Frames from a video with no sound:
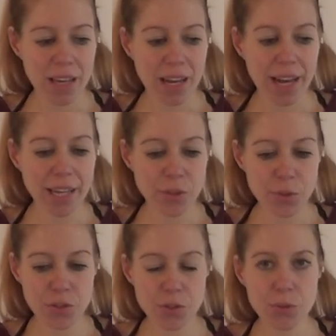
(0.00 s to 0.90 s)
I
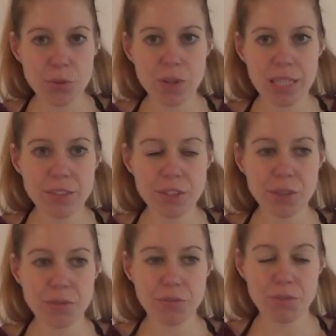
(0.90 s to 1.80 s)
used to let
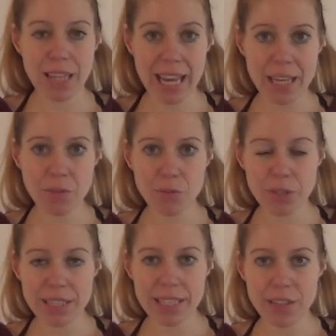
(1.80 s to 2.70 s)
her fly
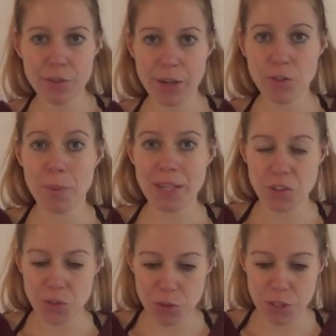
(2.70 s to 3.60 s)
freely around my
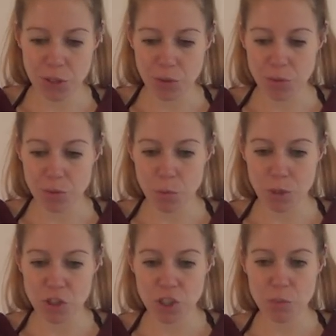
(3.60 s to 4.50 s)
studio
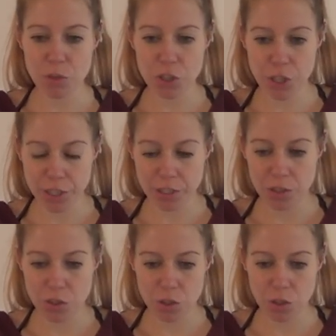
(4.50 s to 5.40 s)
when she was young.
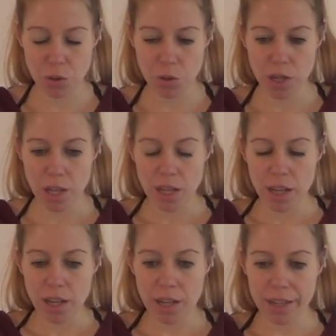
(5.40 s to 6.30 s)
So
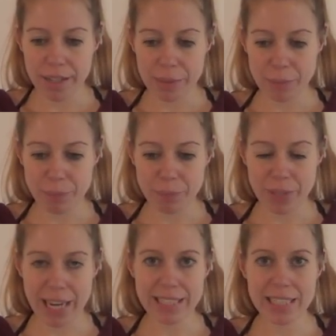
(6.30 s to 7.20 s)

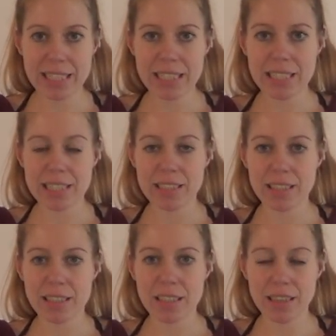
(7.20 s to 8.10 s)
I didn't
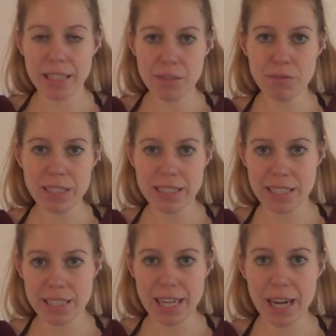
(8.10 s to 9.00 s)
live in
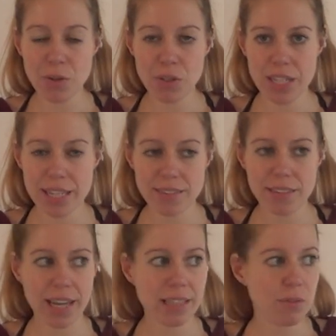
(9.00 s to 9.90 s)
this house yet.
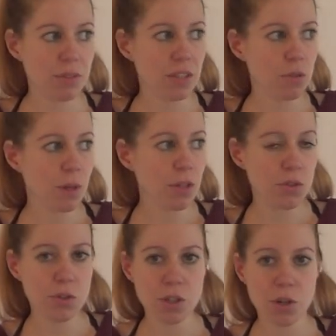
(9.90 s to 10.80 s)
I lived in a small
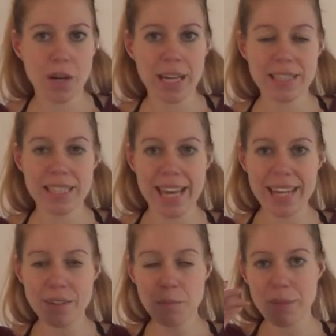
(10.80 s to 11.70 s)
studio and it
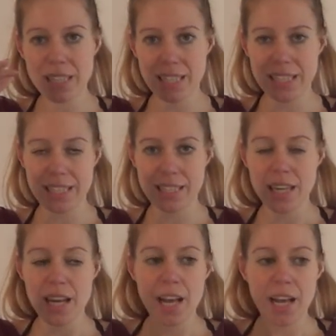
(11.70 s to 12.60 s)
had a
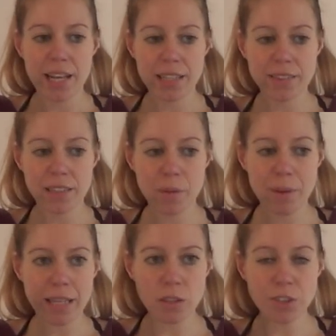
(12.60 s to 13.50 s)
mezzanine. And
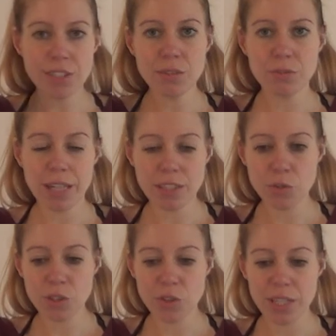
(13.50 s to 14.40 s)
I learned in
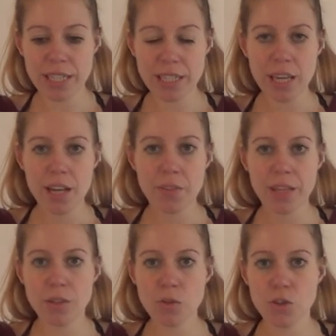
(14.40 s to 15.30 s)
falconry training
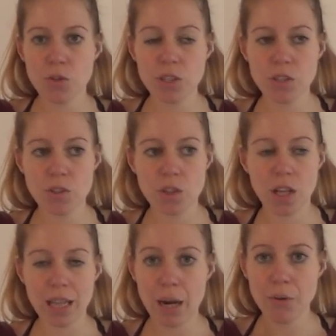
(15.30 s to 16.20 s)
that you shouldn't
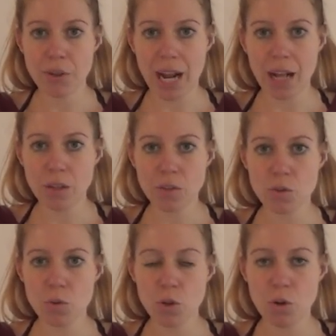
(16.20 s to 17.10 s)
allow your owl
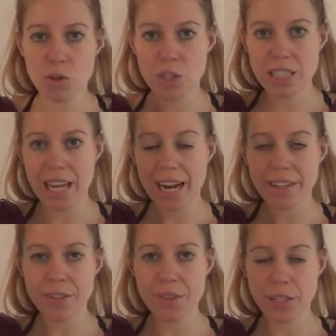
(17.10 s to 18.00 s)
to go sit
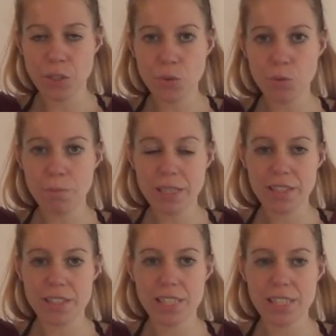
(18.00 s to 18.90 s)
higher than you,
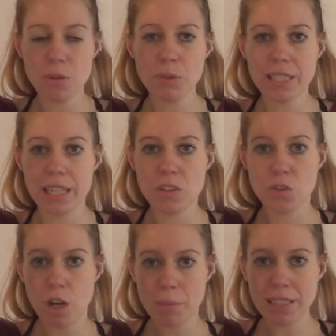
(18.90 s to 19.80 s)
because they will get
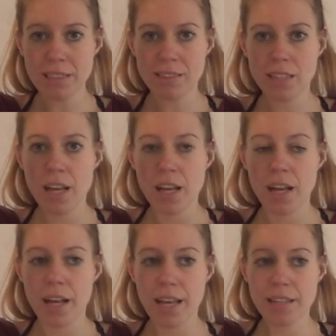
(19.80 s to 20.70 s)
dominant
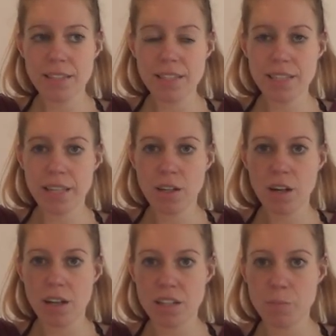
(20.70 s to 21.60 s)
and it can
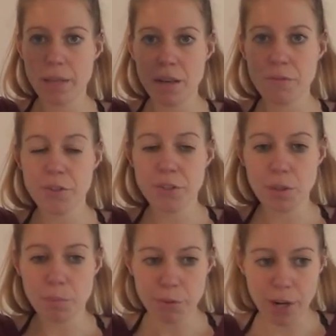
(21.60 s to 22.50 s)
cause
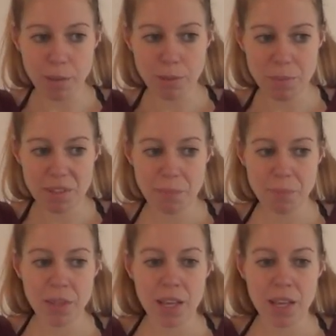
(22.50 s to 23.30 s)
behavioral problems.